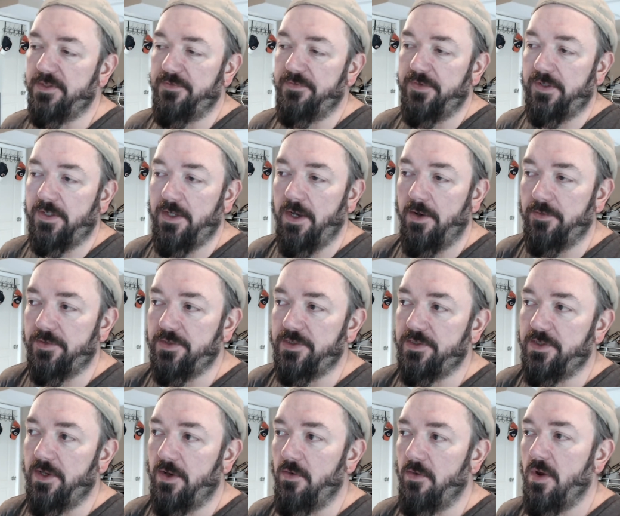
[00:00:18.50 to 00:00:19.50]
Coast.
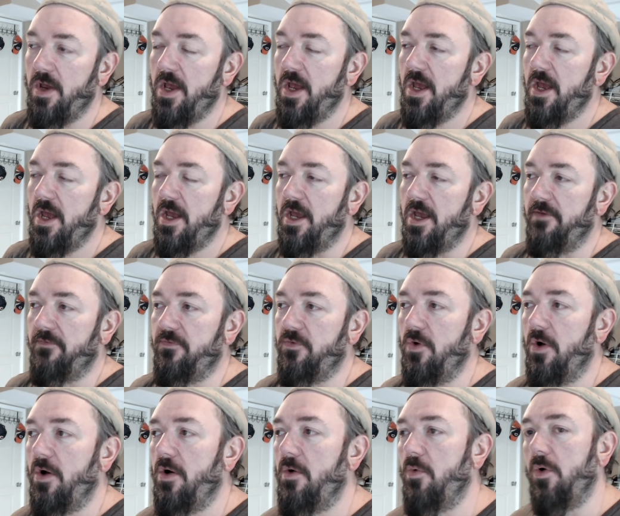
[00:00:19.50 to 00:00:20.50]
So if
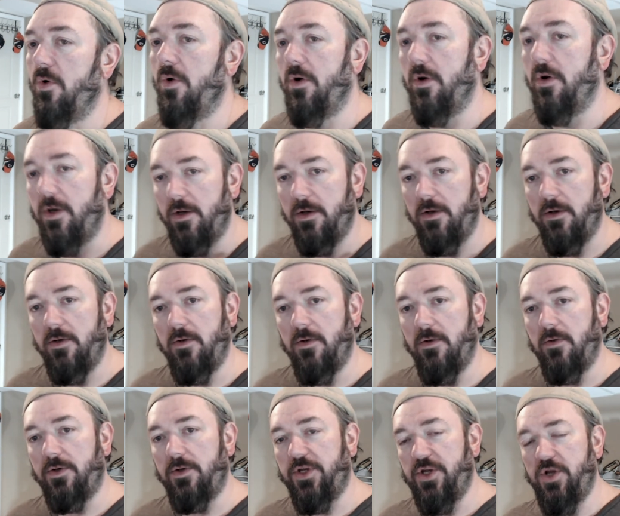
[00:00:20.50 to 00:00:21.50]
you all were
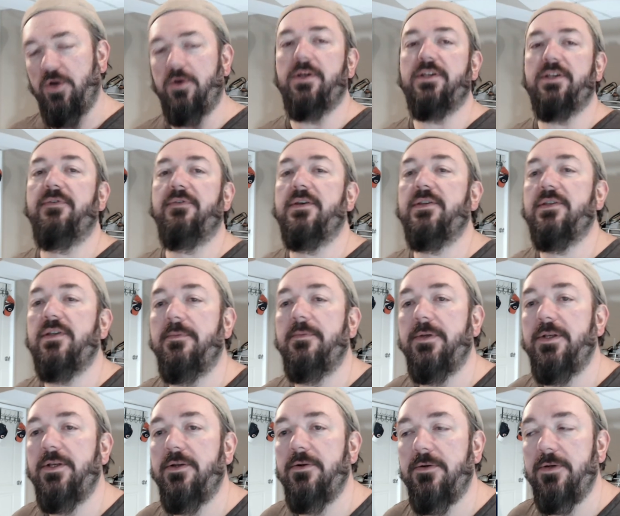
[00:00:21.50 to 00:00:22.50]
curious if I was going to
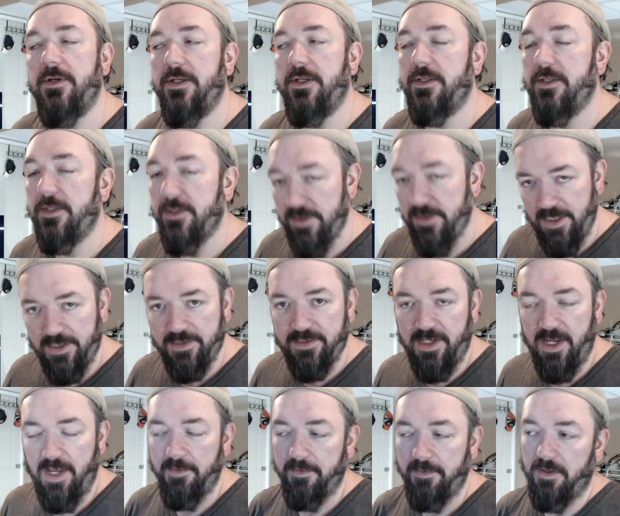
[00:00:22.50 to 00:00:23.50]
be doing it, yes,
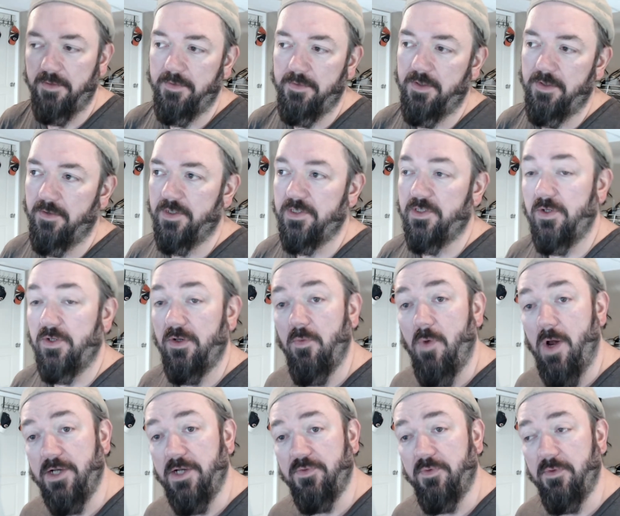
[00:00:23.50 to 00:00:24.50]
I am going to be doing it. So you can
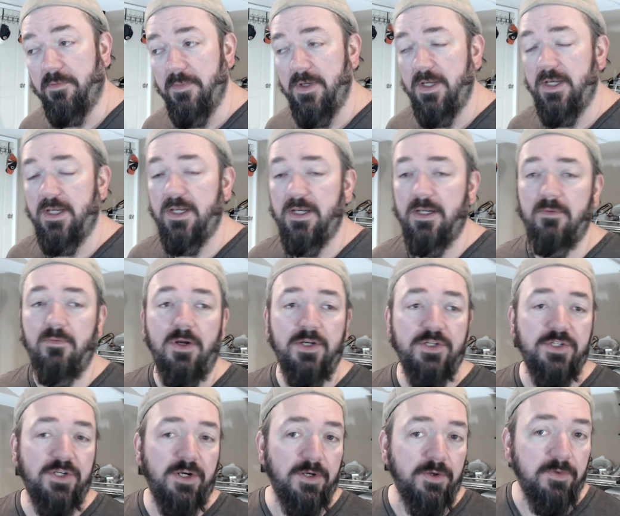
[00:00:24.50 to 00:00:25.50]
watch it with me,
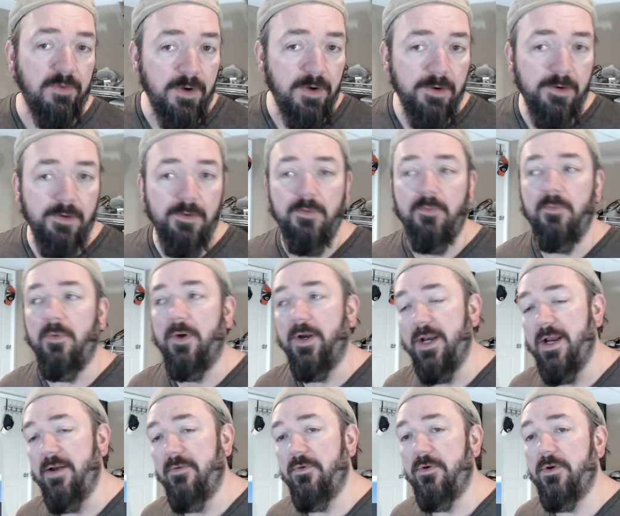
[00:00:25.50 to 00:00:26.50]
watch it on your own,
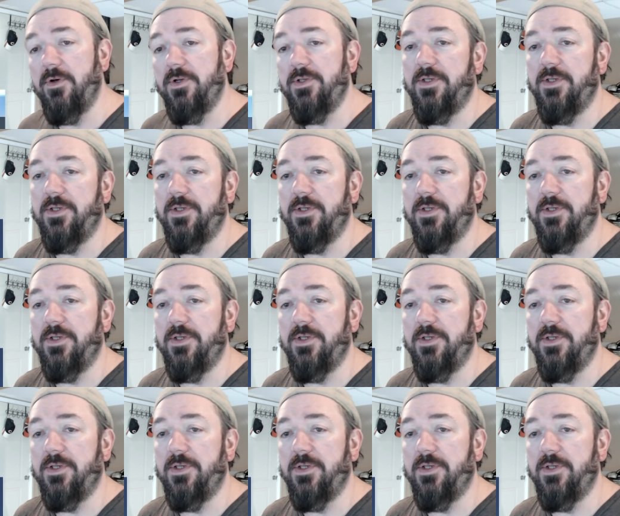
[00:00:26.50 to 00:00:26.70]
whatever.